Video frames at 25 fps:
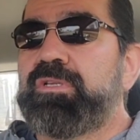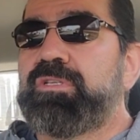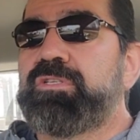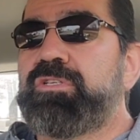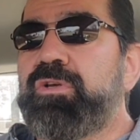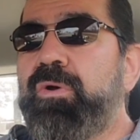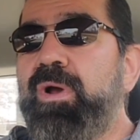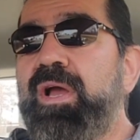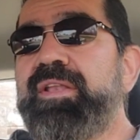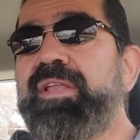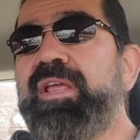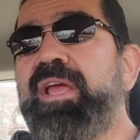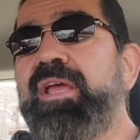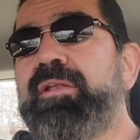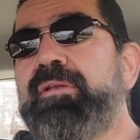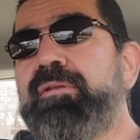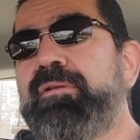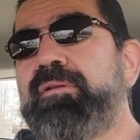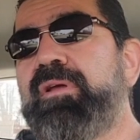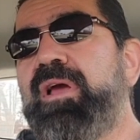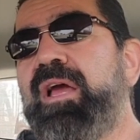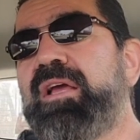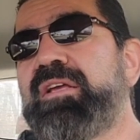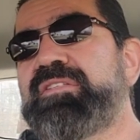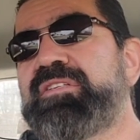So I did.
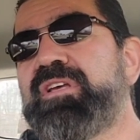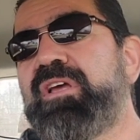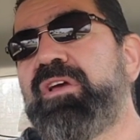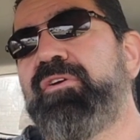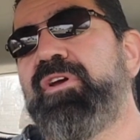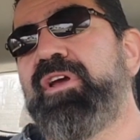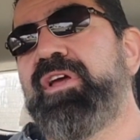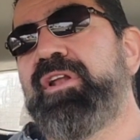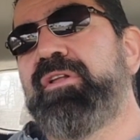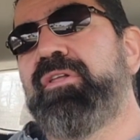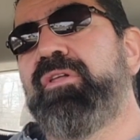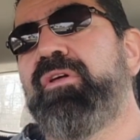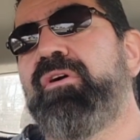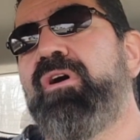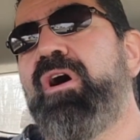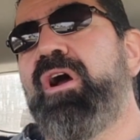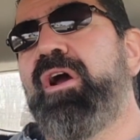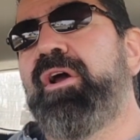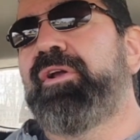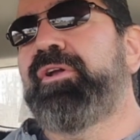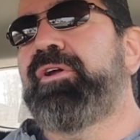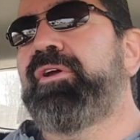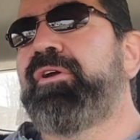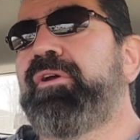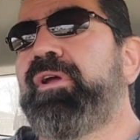I accelerated a little
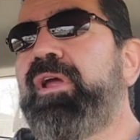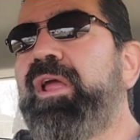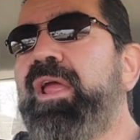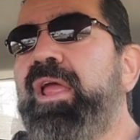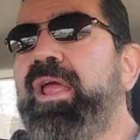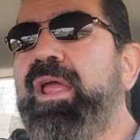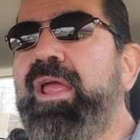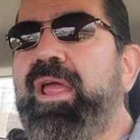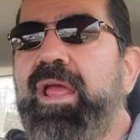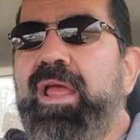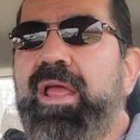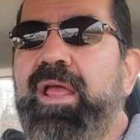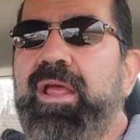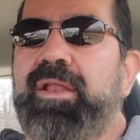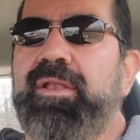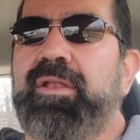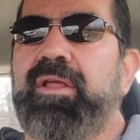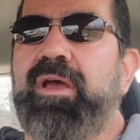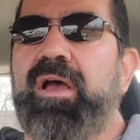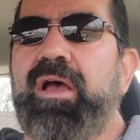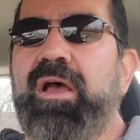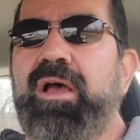harder, and